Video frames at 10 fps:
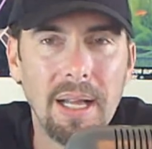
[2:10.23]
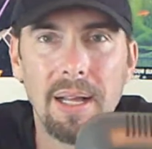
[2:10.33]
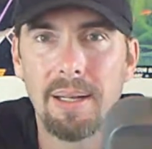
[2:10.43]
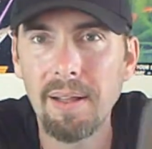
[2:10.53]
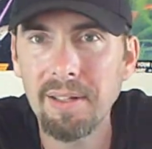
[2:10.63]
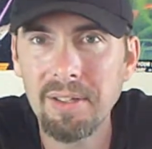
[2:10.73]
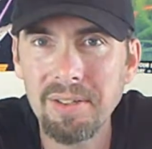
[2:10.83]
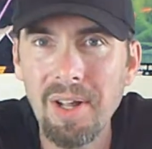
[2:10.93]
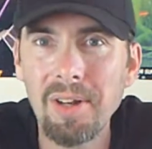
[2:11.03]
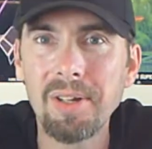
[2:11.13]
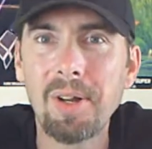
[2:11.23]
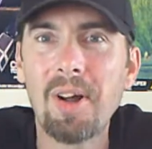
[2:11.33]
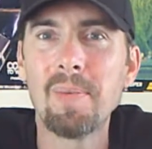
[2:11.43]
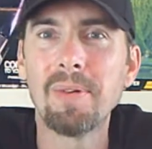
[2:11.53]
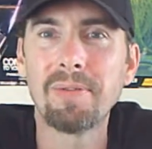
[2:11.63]
Now this is not
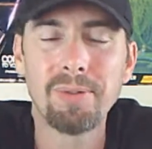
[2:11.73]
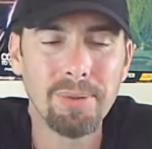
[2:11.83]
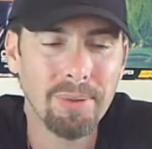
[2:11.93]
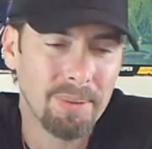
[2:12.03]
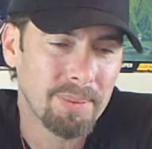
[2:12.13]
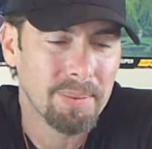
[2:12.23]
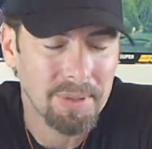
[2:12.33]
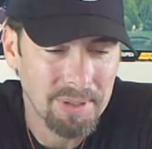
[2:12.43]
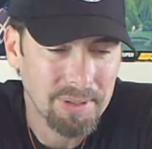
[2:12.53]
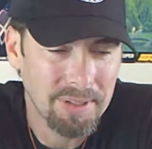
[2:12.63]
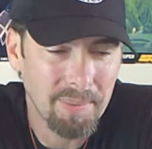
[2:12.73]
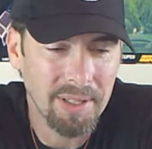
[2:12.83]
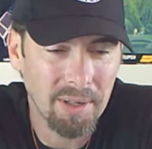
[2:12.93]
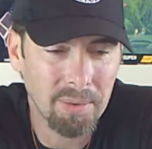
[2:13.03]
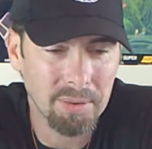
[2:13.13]
uncommon for some of the
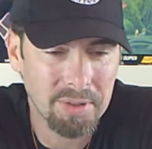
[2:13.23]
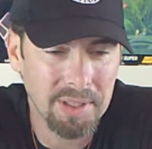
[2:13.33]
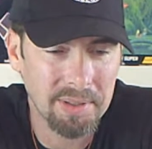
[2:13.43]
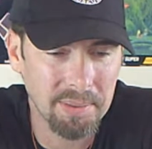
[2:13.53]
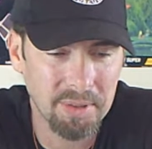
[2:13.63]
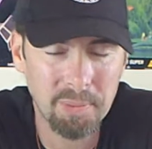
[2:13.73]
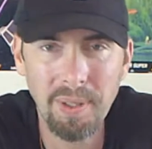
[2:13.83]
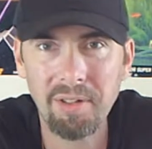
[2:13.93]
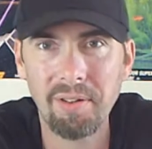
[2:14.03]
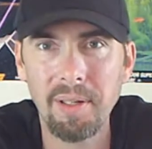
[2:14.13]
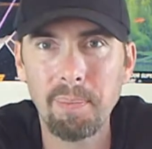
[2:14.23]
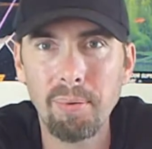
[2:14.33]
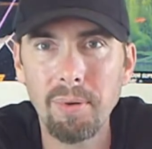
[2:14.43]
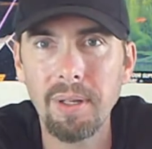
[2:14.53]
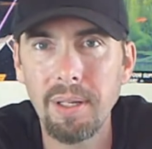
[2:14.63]
older systems, especially
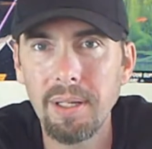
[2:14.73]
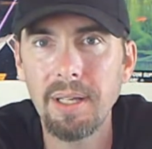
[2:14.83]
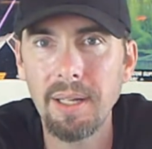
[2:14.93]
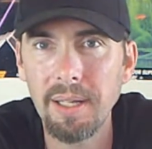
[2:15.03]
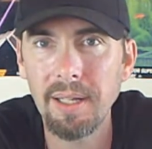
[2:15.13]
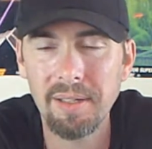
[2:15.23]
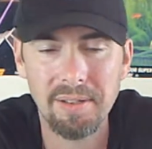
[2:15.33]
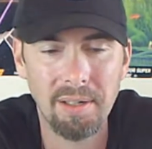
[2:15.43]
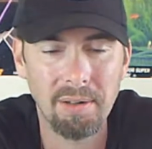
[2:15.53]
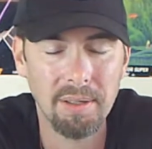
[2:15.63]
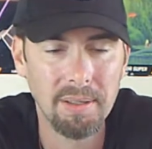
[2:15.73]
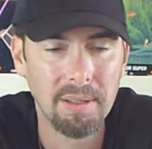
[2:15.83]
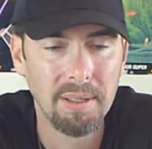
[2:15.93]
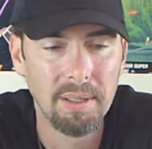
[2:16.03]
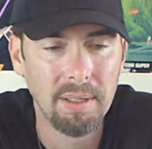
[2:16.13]
pre-NES era.
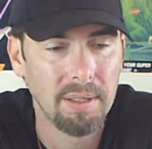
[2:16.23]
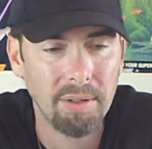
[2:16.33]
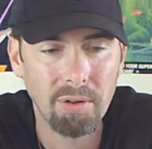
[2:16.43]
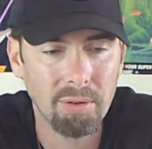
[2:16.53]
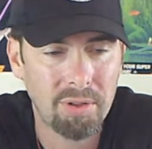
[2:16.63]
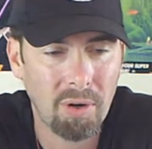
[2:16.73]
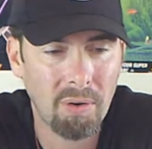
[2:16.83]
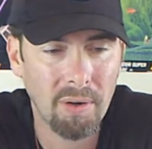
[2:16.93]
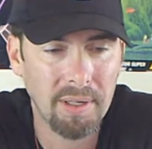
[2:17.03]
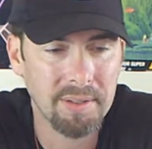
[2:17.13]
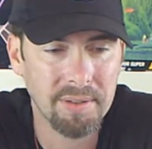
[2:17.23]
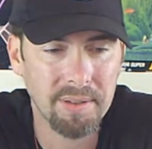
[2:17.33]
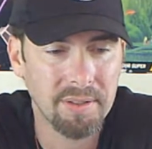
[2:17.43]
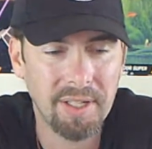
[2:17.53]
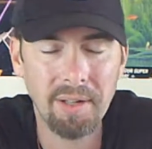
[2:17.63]
Your Ataris and
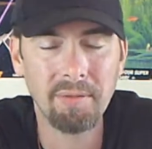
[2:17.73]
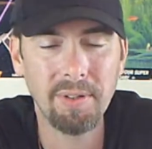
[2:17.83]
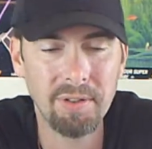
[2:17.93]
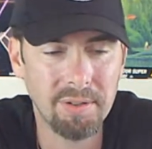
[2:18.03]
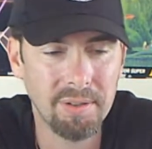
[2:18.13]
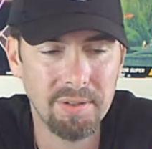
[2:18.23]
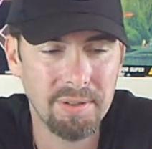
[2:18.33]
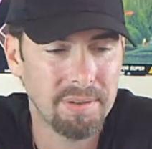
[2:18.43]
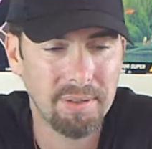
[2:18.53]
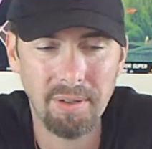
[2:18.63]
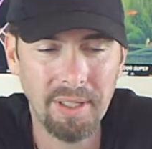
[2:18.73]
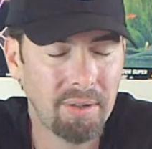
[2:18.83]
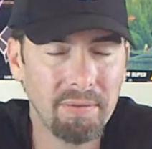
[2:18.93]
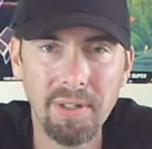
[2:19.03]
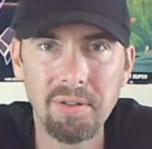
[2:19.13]
Intellivisions,
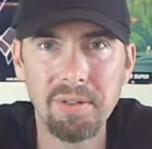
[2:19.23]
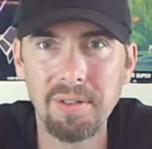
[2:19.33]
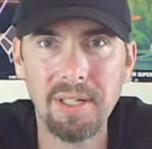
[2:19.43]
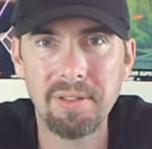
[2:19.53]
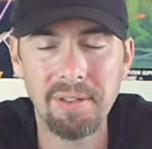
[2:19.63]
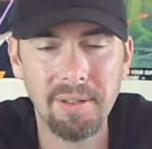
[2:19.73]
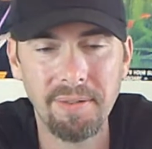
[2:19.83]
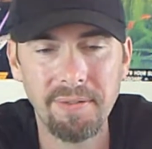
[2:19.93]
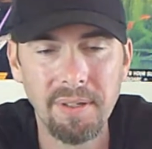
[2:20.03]
ColecoVisions, that stuff.